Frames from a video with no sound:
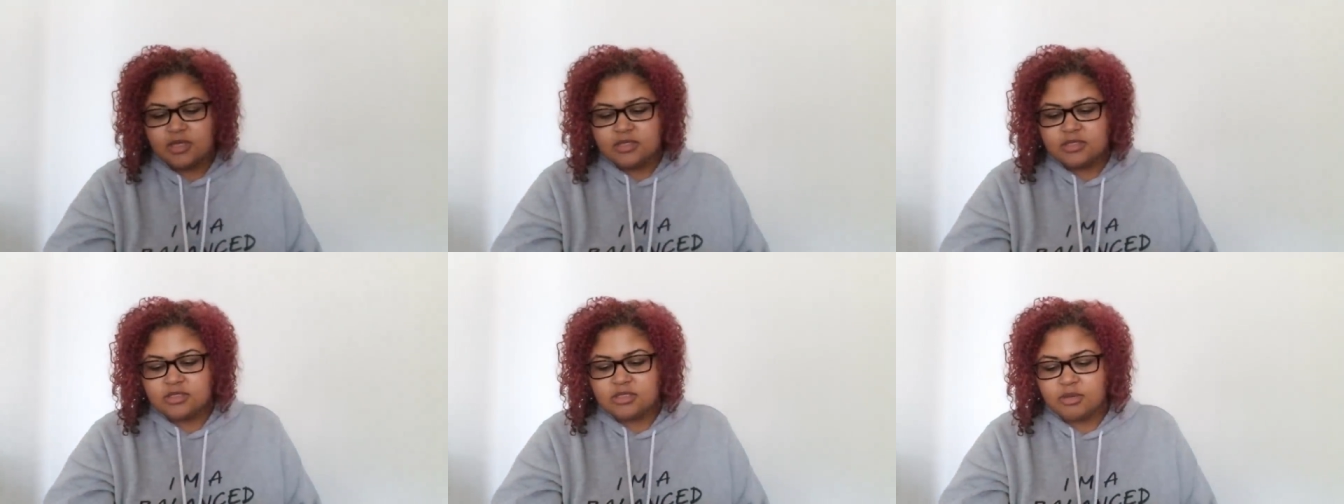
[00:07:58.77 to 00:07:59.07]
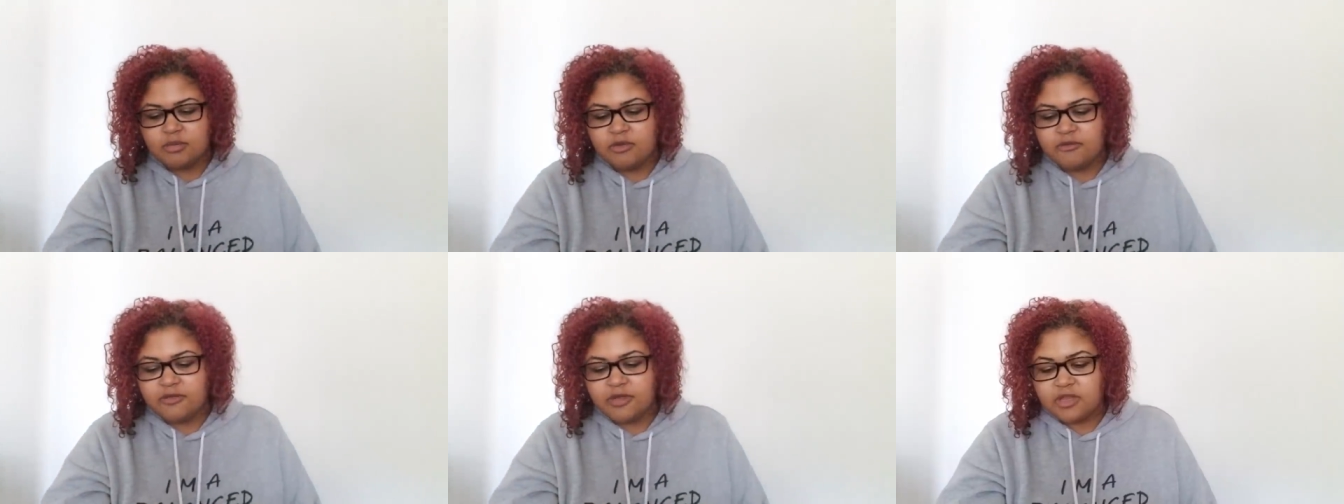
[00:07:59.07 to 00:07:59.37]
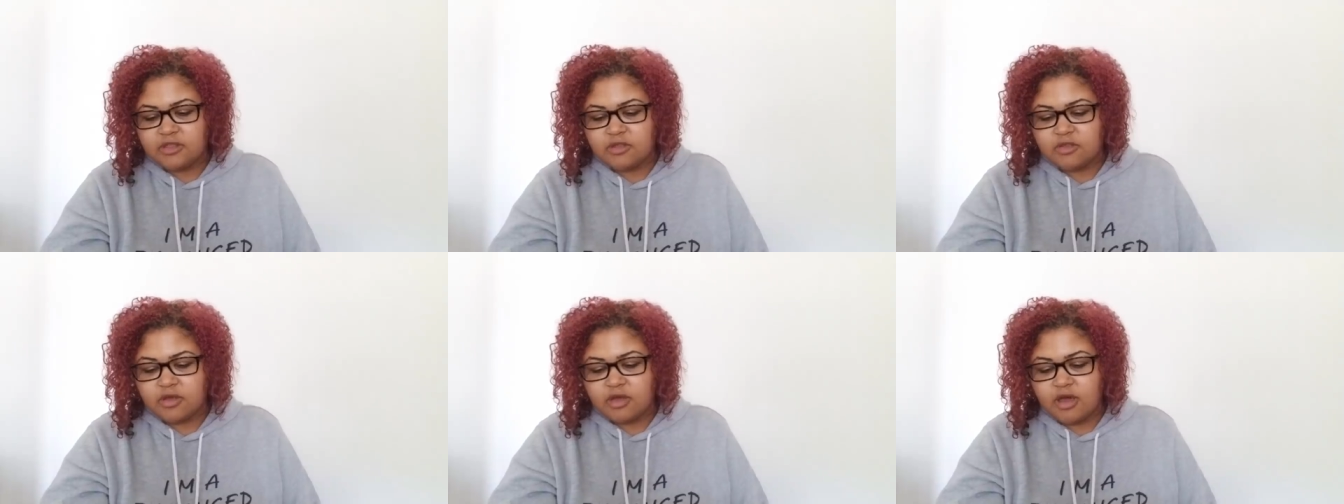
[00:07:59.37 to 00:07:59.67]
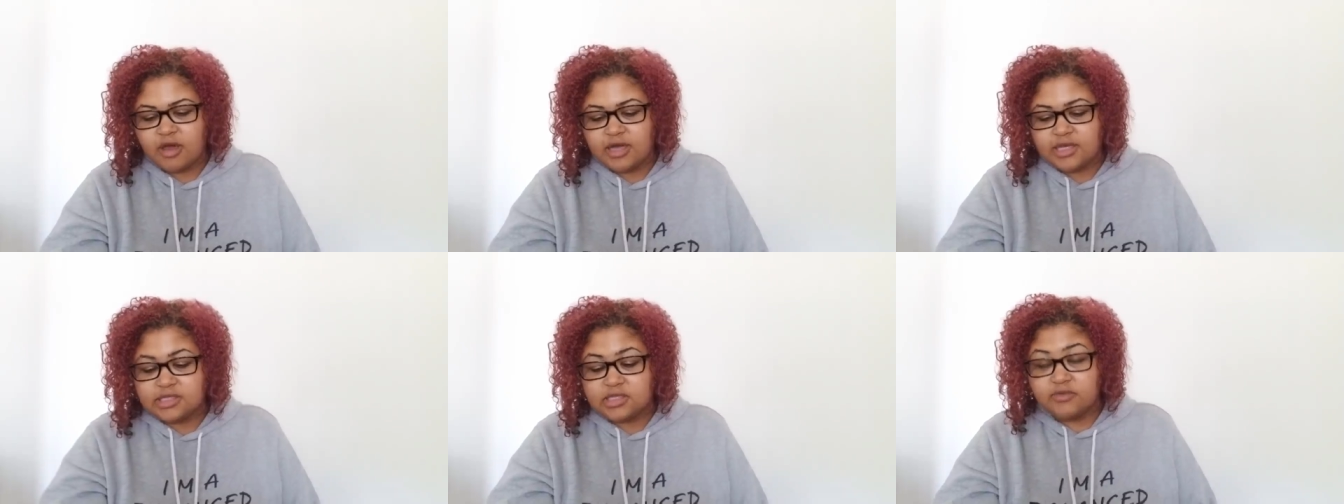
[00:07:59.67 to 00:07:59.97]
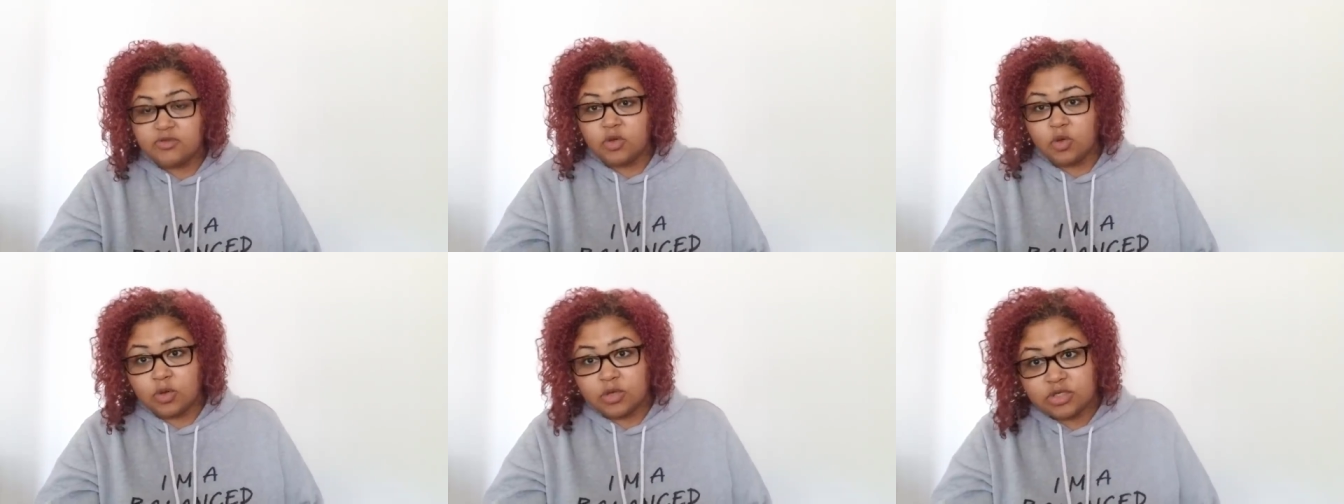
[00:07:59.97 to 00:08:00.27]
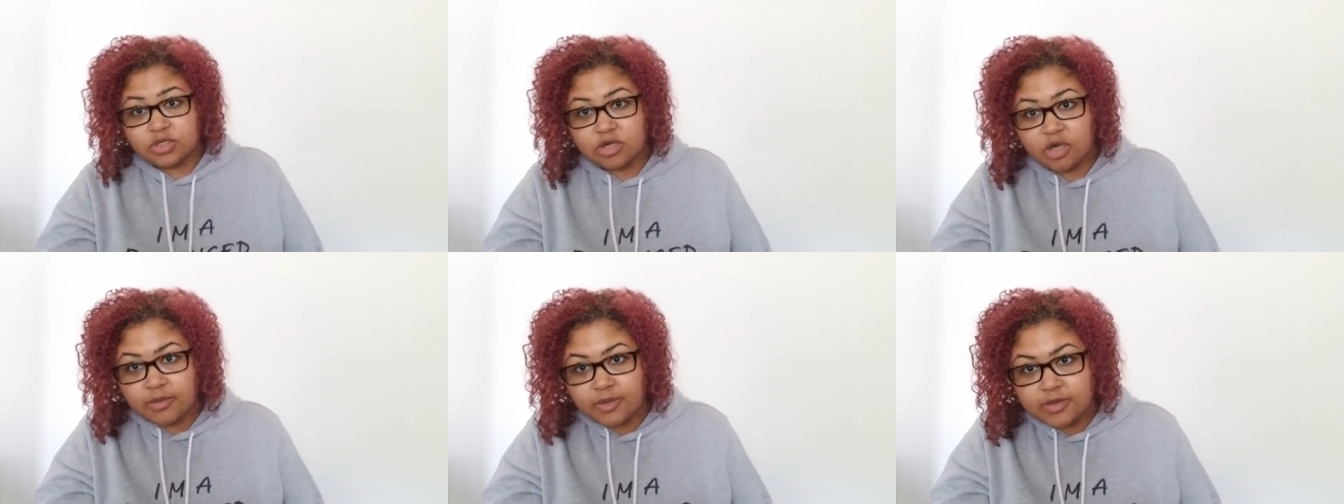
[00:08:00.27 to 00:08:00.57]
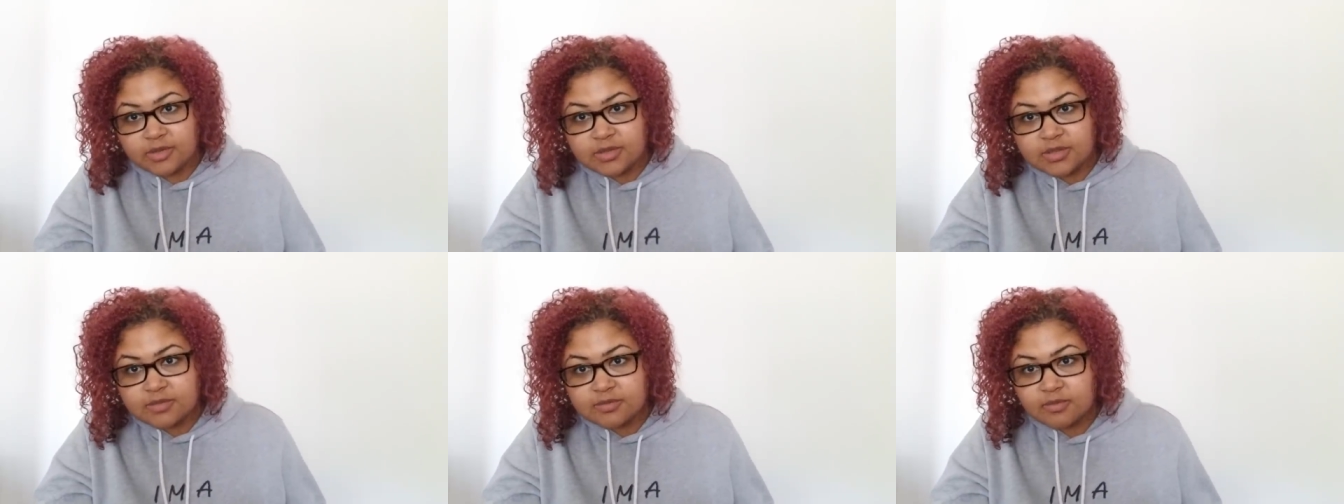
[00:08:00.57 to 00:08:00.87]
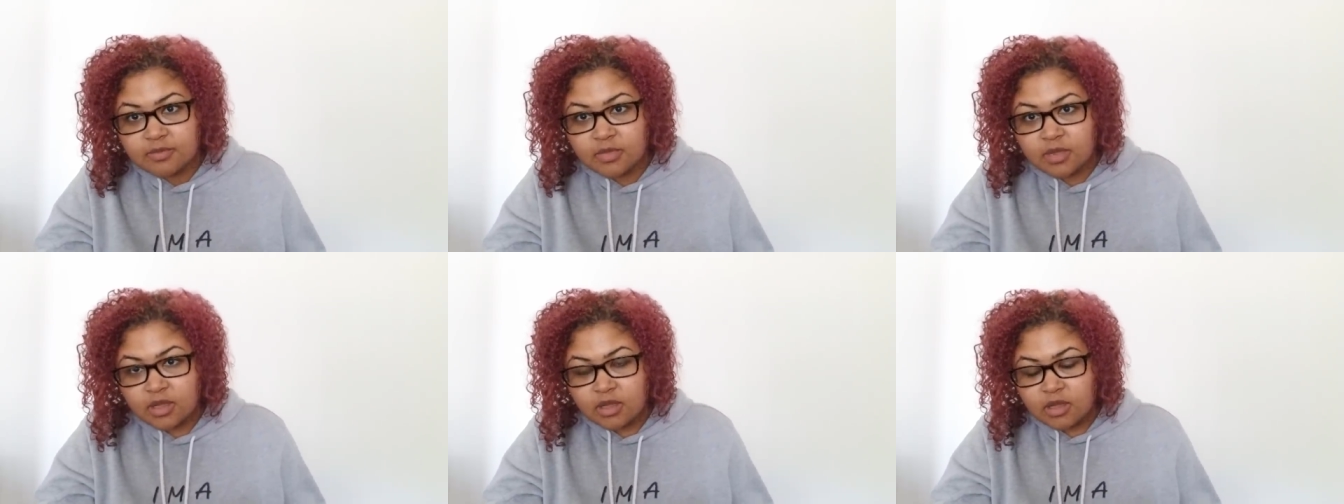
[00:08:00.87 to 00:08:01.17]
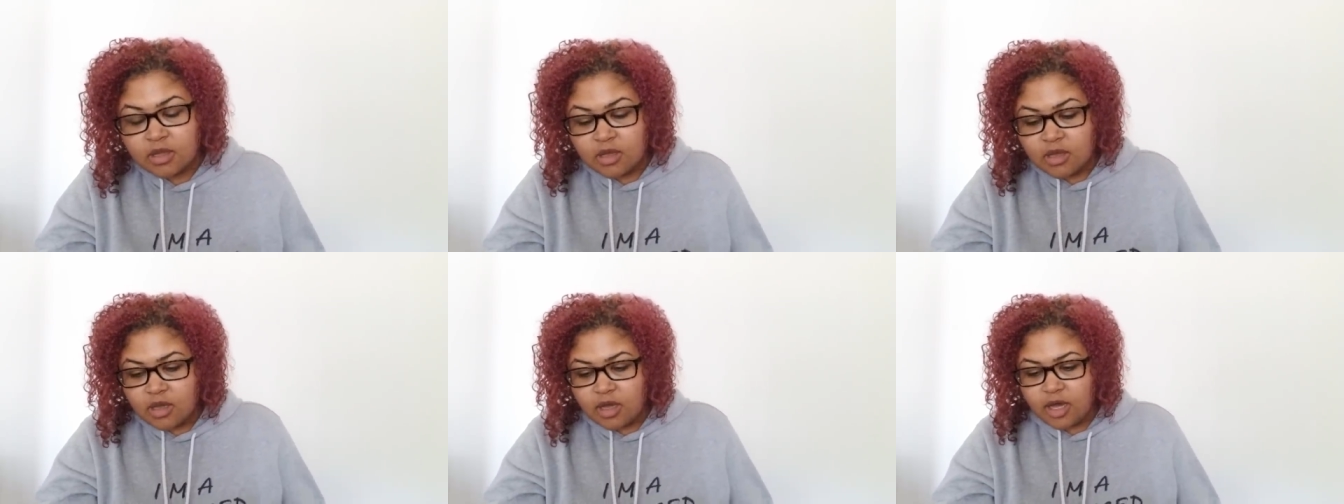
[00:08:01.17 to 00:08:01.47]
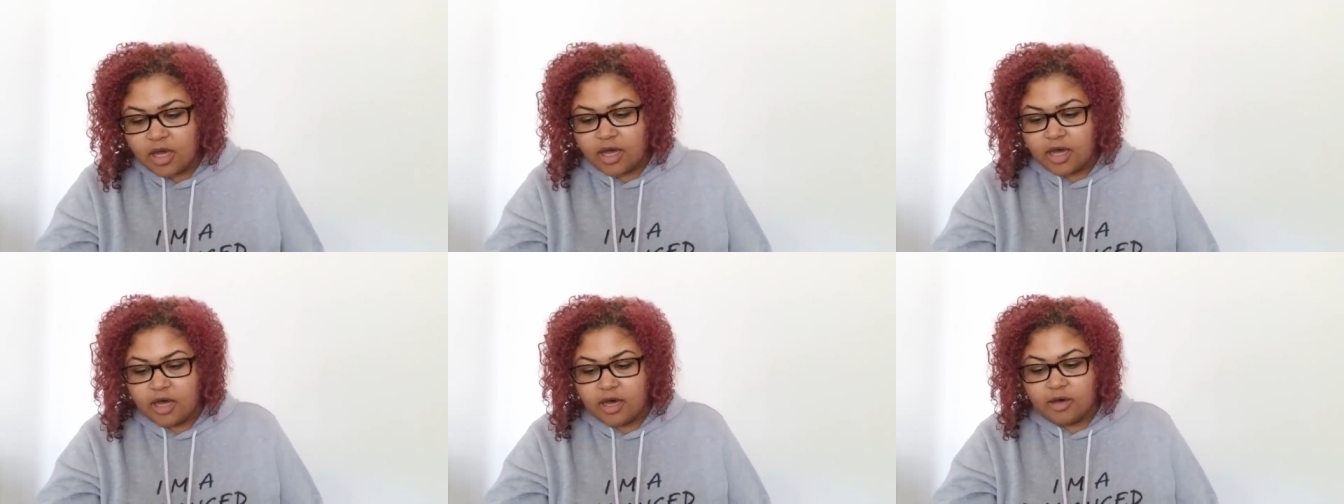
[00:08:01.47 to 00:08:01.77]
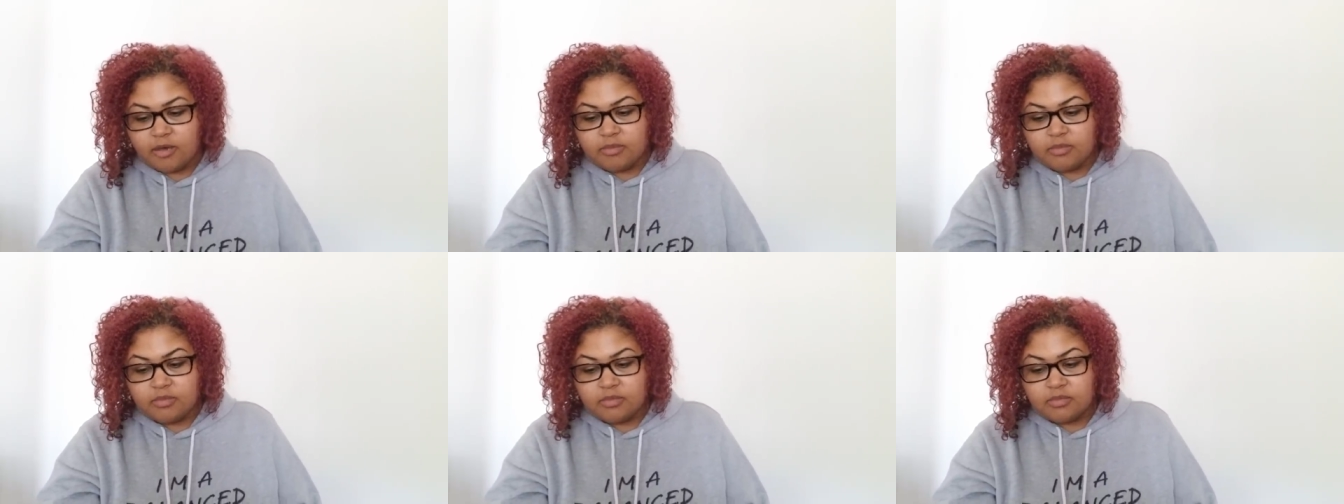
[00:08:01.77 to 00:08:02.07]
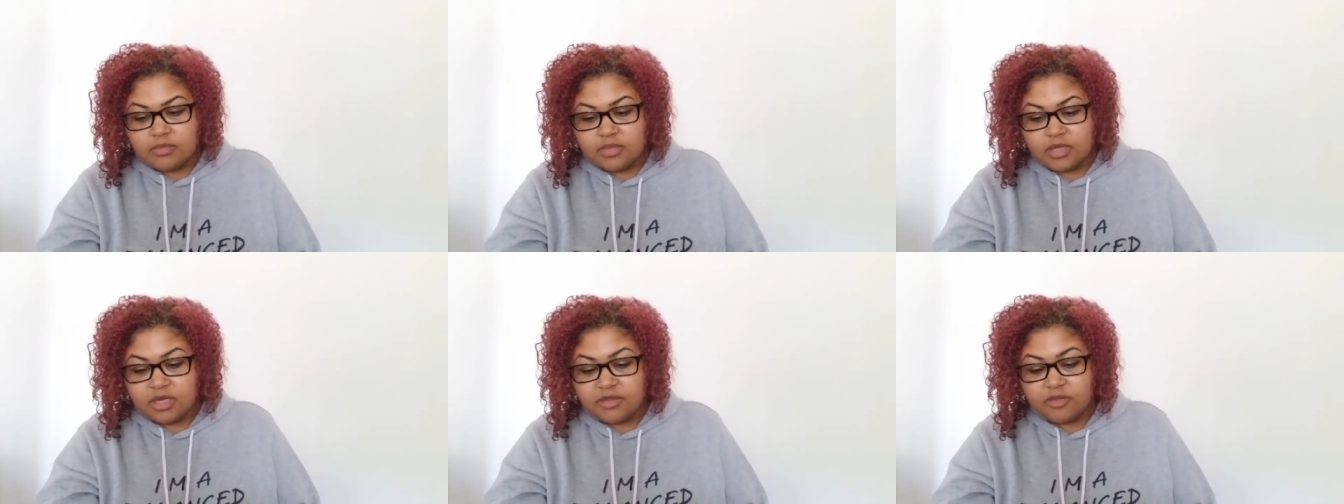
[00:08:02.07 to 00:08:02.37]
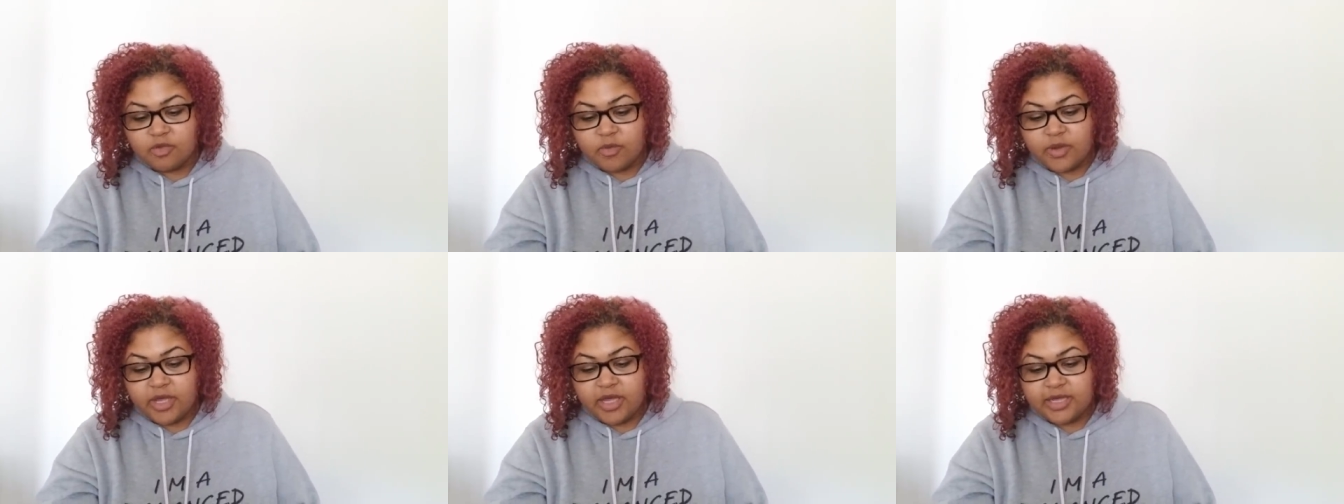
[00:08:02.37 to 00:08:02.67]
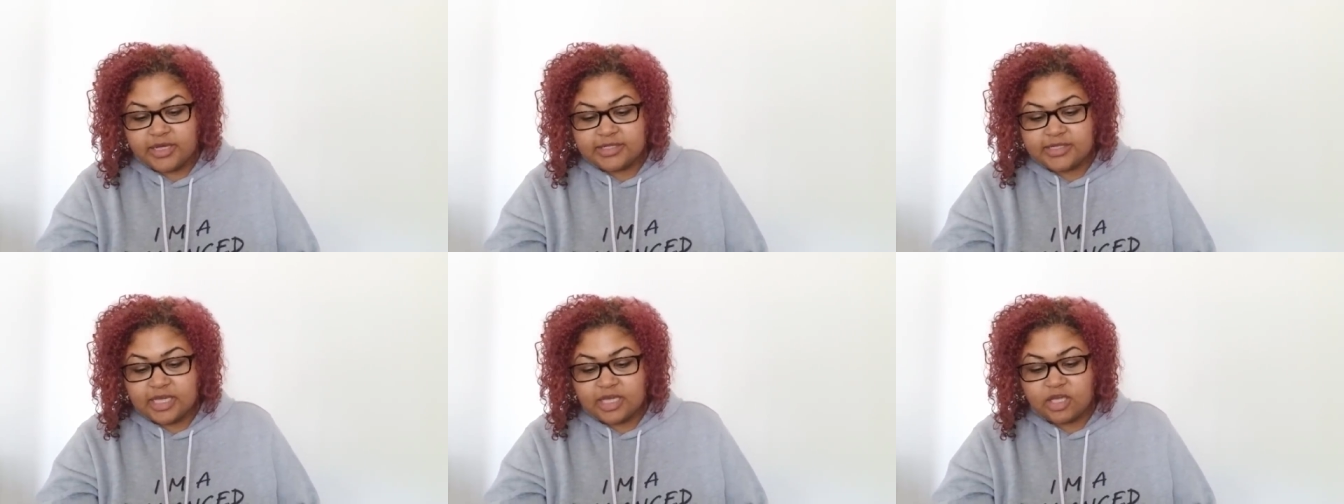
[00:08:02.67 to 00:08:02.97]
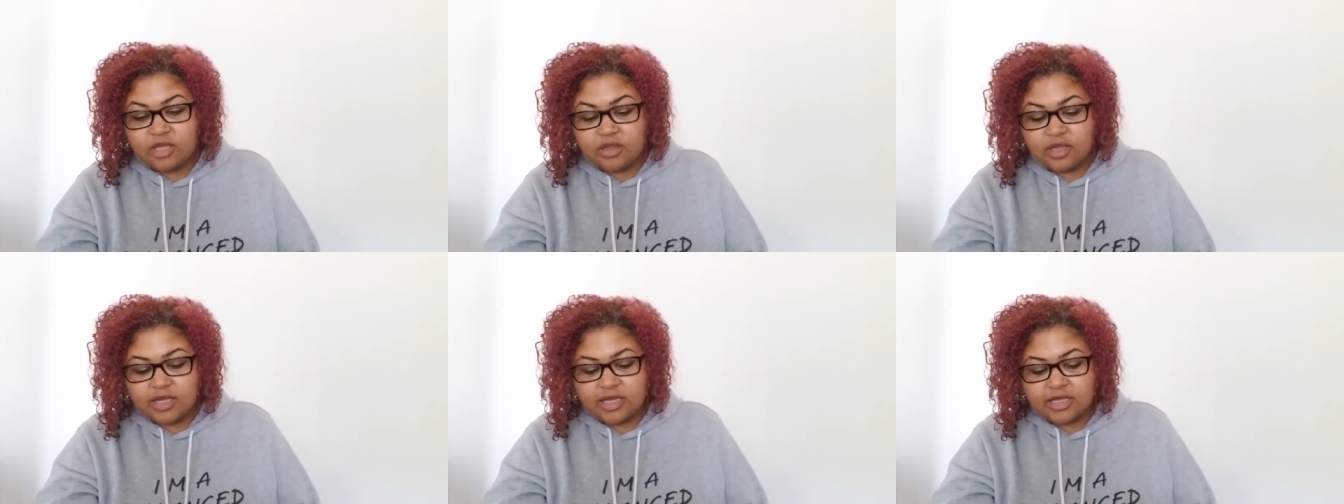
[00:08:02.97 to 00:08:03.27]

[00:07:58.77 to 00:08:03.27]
Some of you feel like they're the cause of your troubles. Um, either way, it's like you look